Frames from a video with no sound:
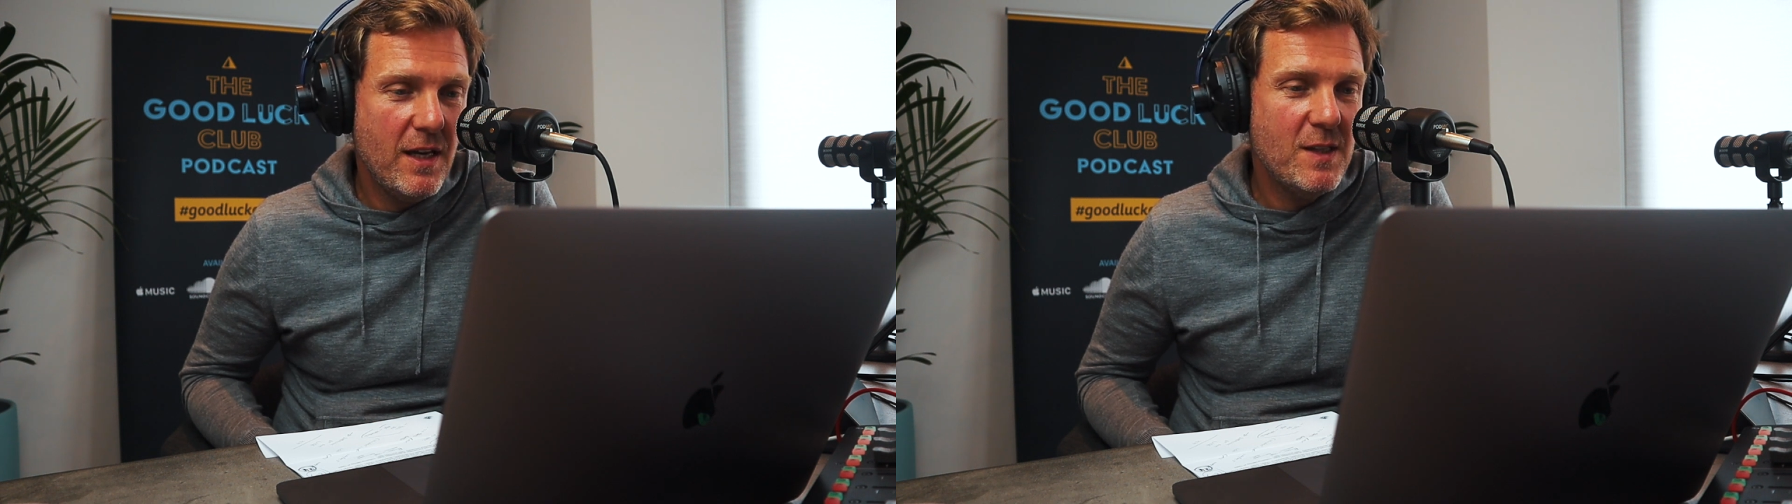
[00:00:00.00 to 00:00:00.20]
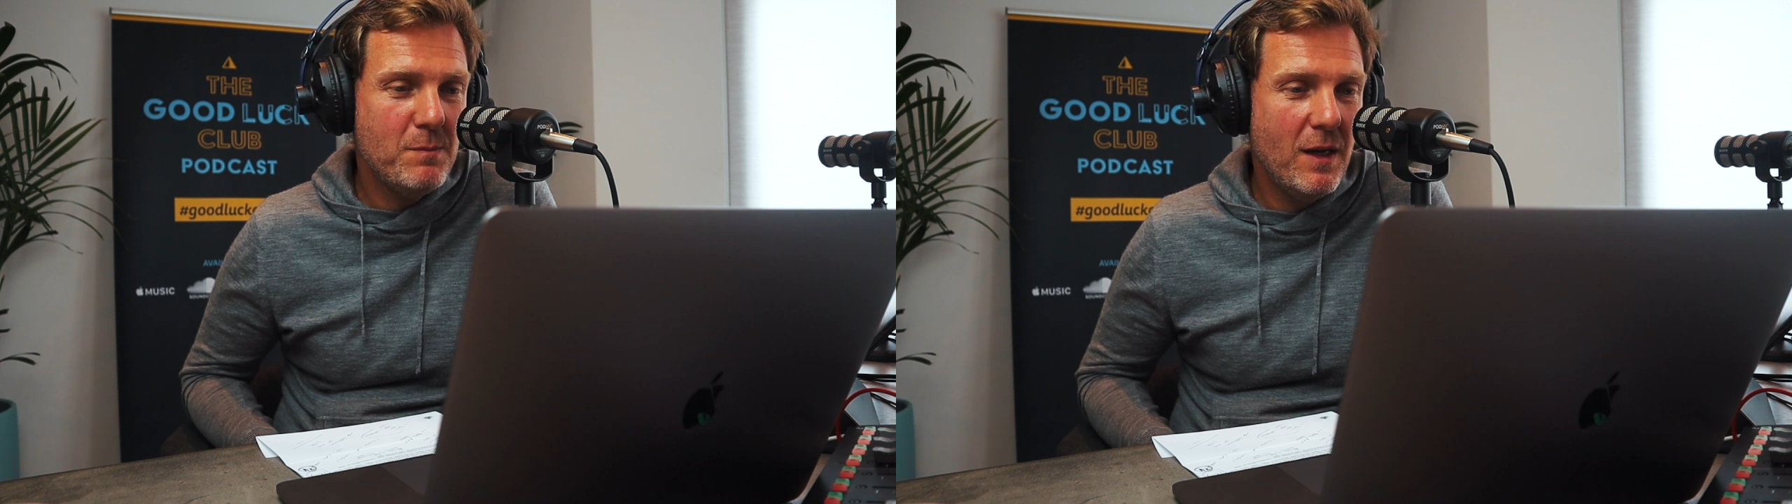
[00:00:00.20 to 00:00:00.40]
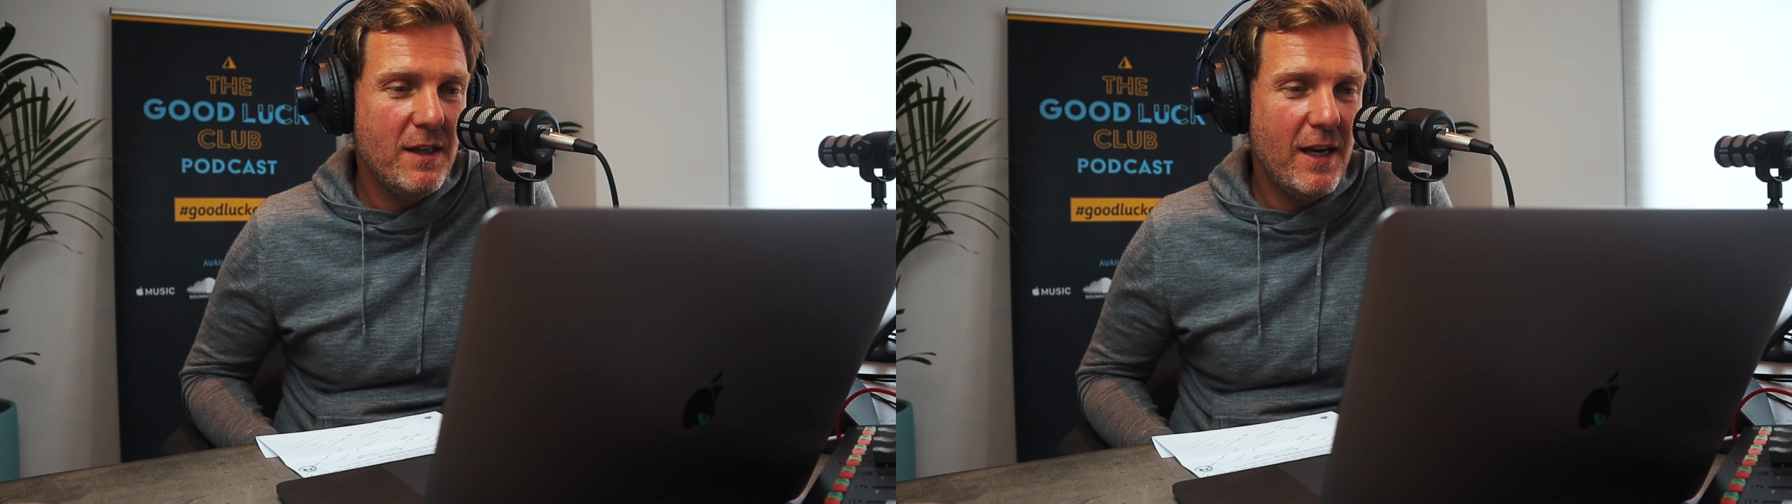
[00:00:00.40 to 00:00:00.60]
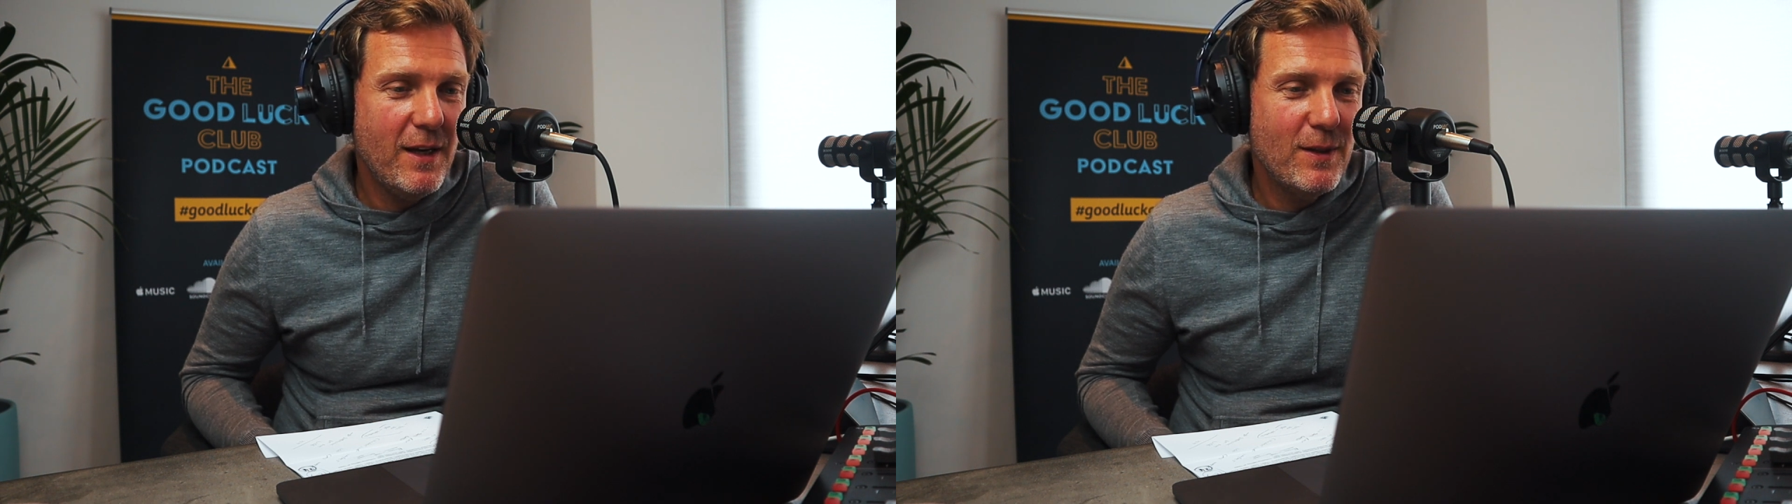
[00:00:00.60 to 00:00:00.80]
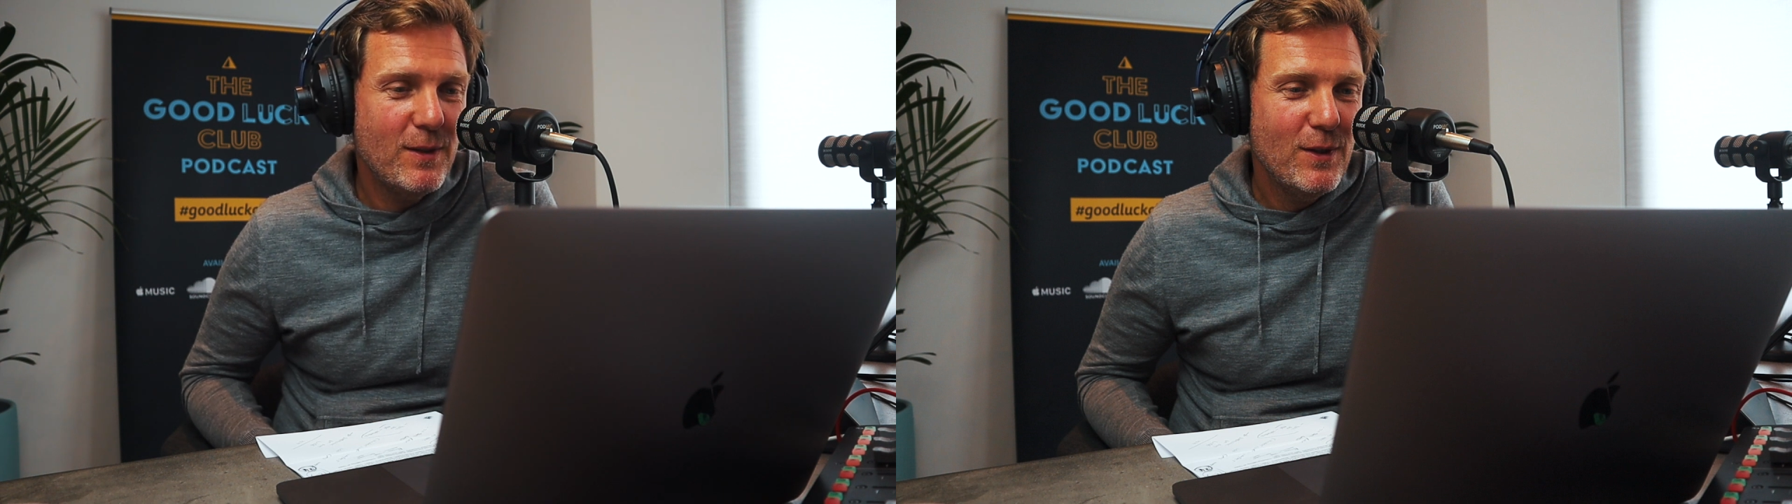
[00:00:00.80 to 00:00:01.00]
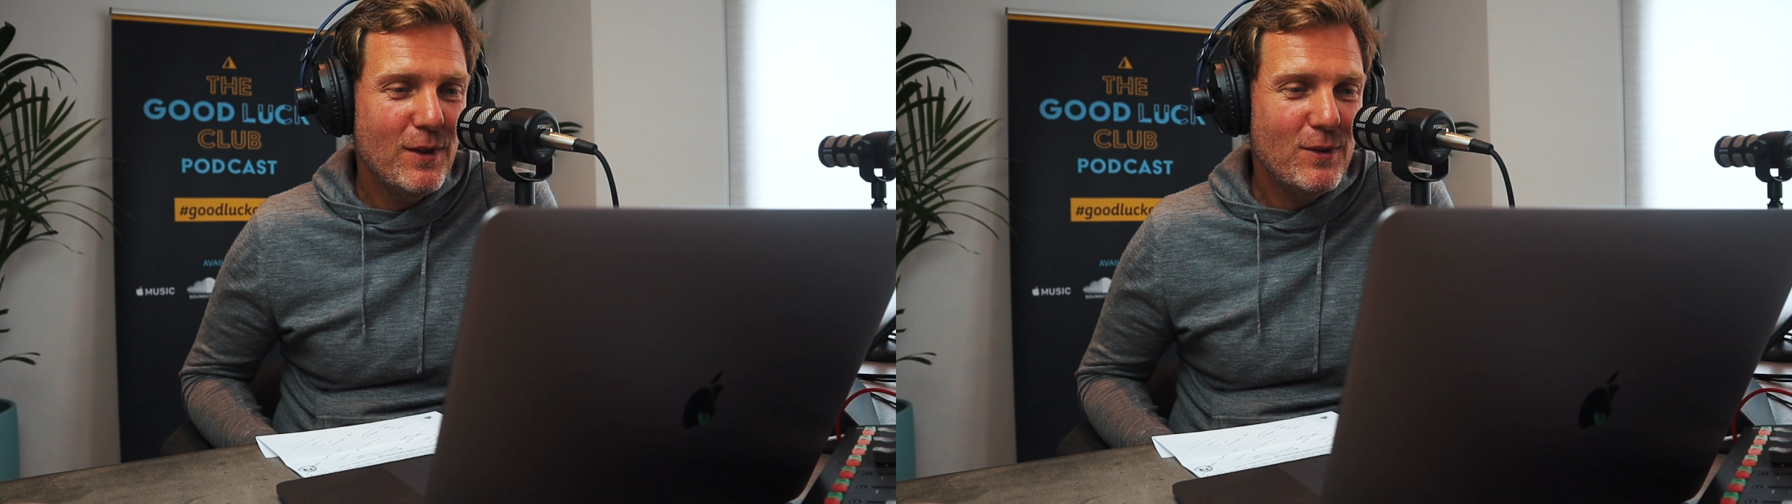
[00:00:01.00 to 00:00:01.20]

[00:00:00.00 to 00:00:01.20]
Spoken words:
"Today's Monday,